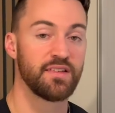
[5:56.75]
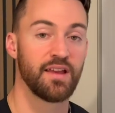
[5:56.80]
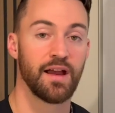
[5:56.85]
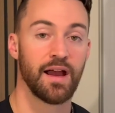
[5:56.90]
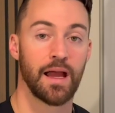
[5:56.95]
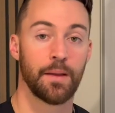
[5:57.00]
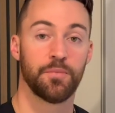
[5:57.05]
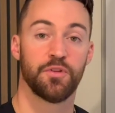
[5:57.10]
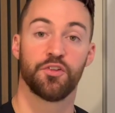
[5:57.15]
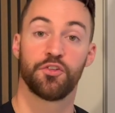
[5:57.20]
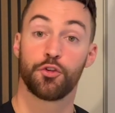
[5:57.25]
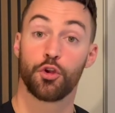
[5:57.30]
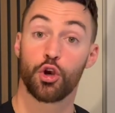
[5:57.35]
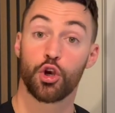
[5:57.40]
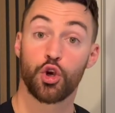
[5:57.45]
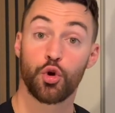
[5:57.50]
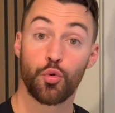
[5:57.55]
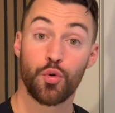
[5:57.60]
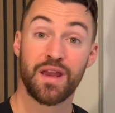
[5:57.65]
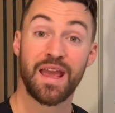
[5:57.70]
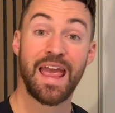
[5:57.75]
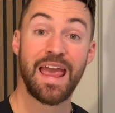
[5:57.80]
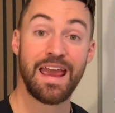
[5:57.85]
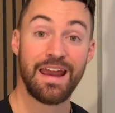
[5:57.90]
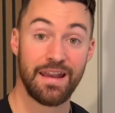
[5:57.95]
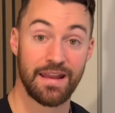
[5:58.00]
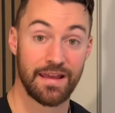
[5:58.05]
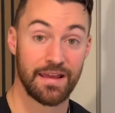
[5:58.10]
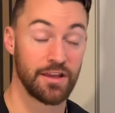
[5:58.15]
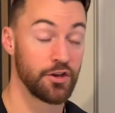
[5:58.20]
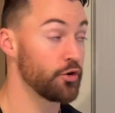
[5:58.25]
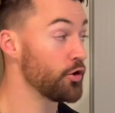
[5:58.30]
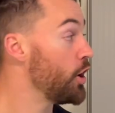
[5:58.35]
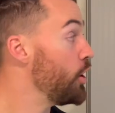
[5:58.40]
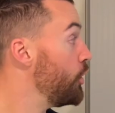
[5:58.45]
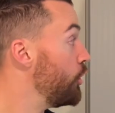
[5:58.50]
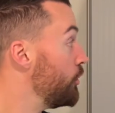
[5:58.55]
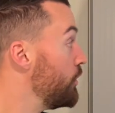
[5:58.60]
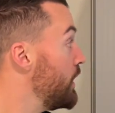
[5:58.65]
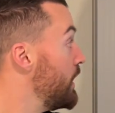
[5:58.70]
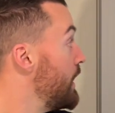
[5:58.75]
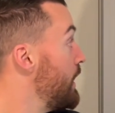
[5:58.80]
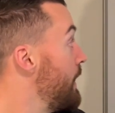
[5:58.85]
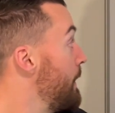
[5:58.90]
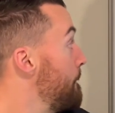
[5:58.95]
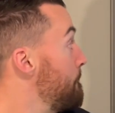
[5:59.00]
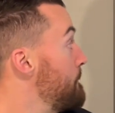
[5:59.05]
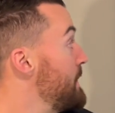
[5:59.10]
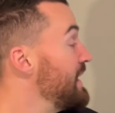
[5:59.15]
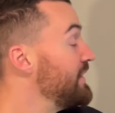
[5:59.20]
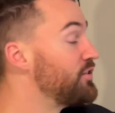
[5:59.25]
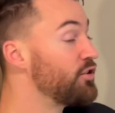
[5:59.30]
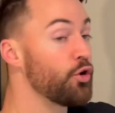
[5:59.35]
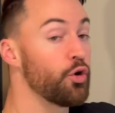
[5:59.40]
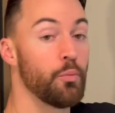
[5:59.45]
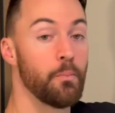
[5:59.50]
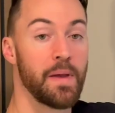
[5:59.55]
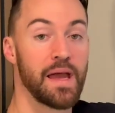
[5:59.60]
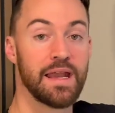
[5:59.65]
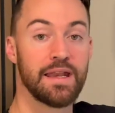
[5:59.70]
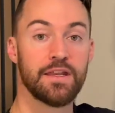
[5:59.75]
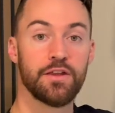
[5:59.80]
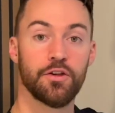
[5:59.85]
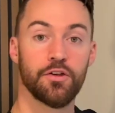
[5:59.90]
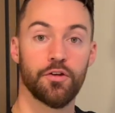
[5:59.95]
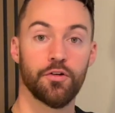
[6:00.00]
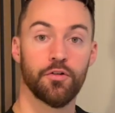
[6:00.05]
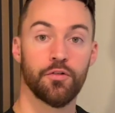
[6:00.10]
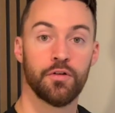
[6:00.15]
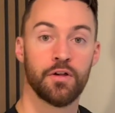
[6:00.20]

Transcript: time to start creating your own mental menu.